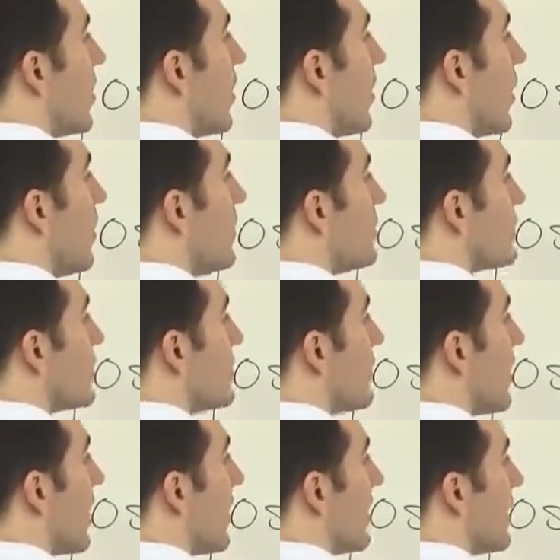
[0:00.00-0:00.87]
OSHA
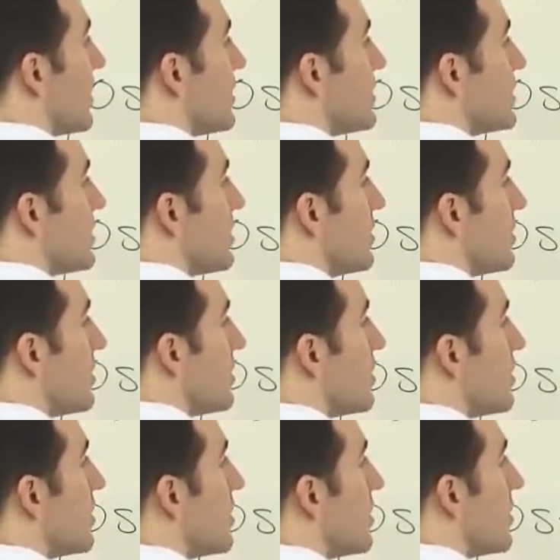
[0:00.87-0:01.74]
violation
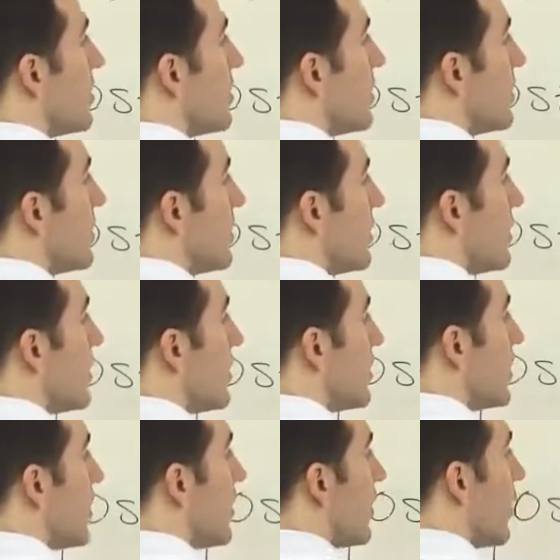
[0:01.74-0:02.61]

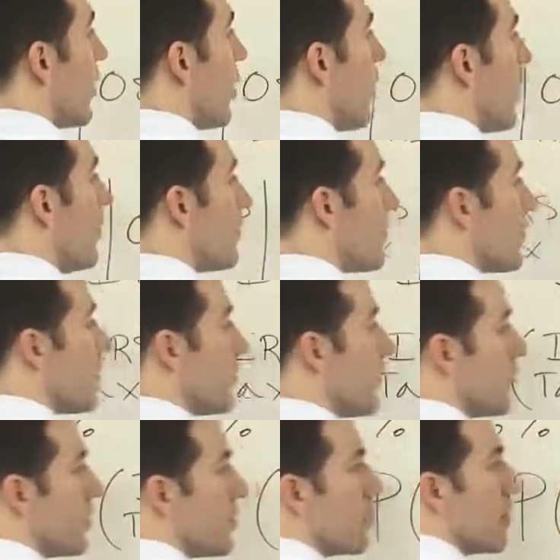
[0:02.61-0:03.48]

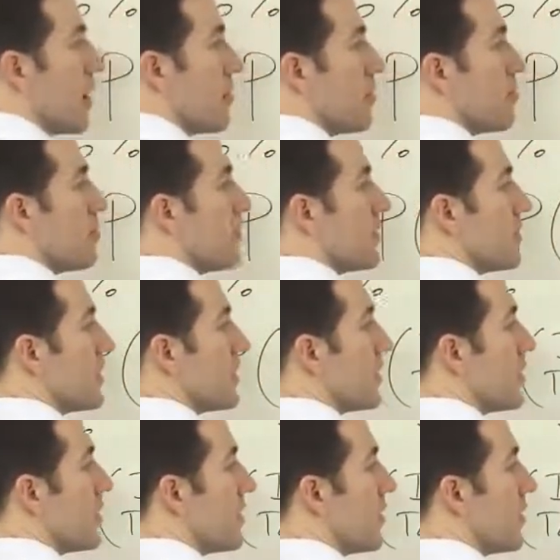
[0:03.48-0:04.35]
over the
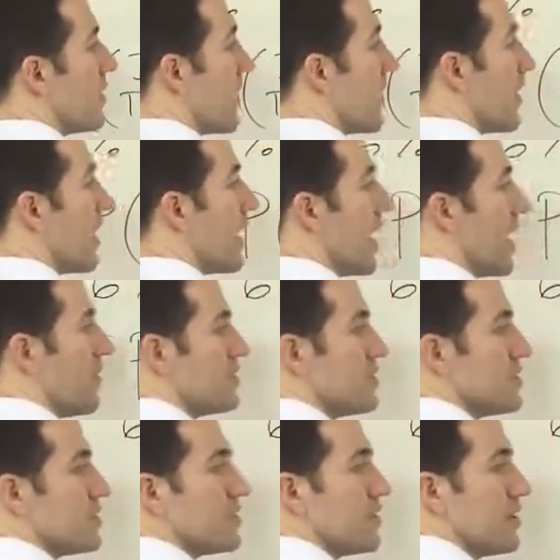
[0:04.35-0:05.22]
probability that they have
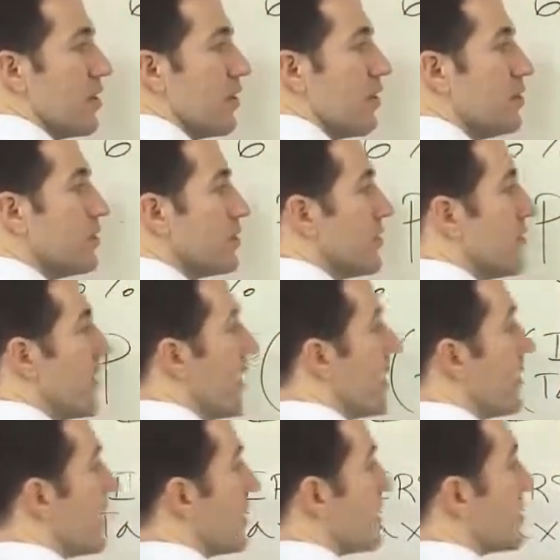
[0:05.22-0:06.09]
just an OSHA
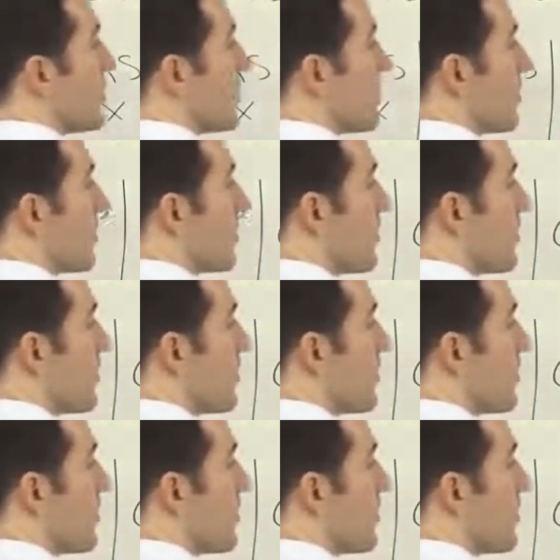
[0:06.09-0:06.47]
violation.